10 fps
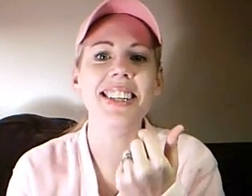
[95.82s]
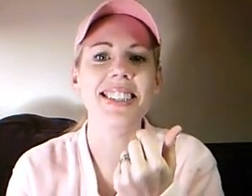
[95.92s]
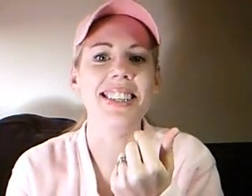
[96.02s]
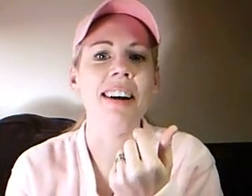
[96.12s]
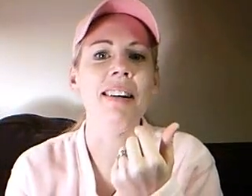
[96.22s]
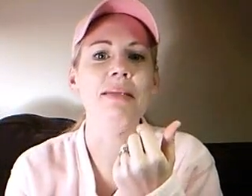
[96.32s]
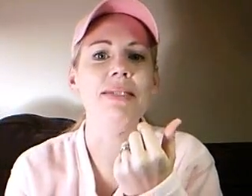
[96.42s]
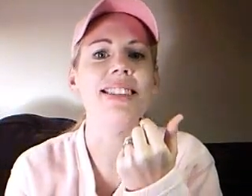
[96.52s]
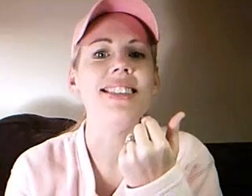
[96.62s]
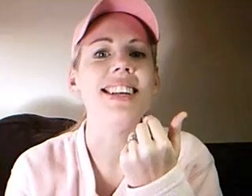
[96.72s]
Now I'm
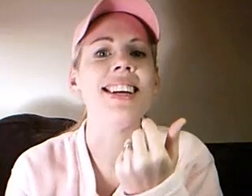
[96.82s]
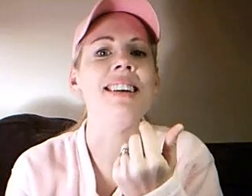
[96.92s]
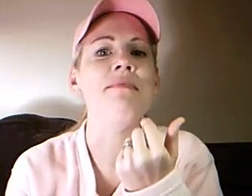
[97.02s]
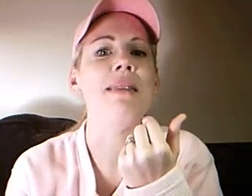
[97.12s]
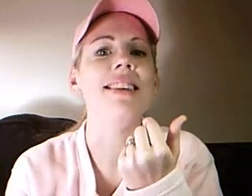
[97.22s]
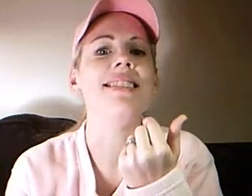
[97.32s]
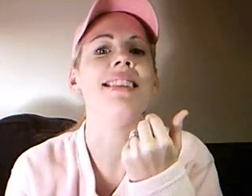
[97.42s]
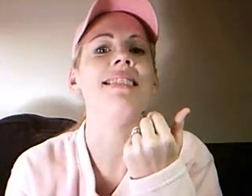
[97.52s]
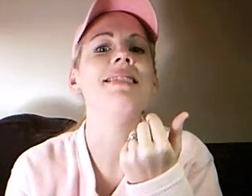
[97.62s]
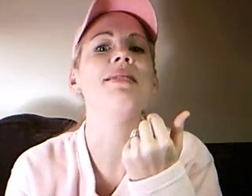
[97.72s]
sticking my
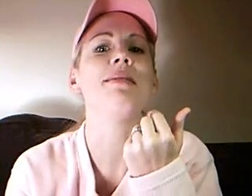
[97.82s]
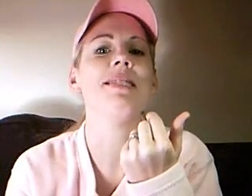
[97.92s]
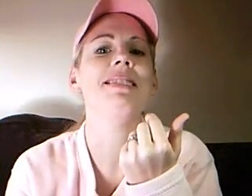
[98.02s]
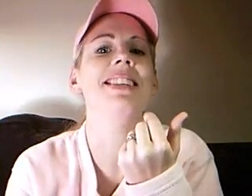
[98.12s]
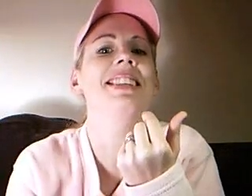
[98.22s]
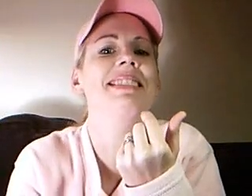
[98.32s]
tongue through.